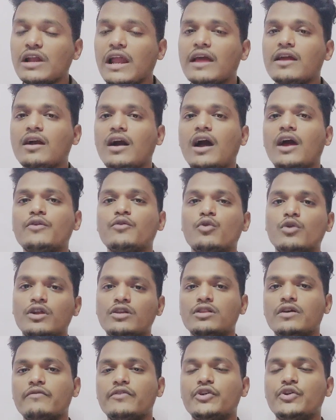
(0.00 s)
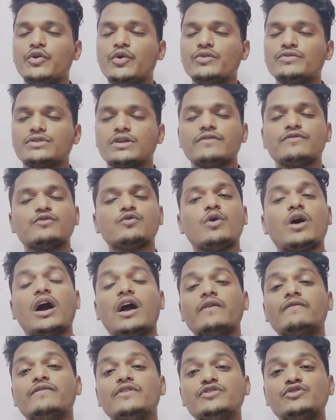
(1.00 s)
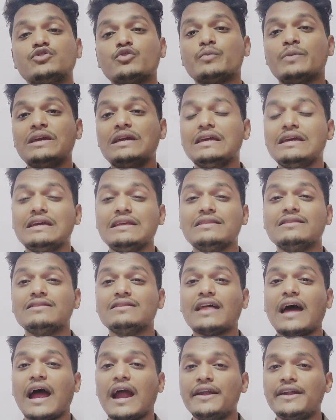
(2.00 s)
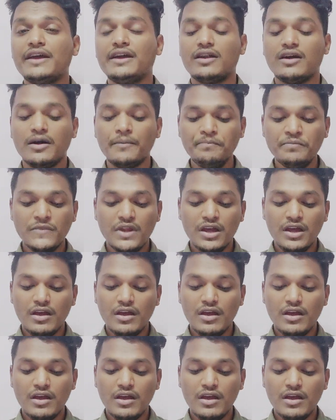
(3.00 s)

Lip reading: like I told in the video itself, so I wish to be in that era.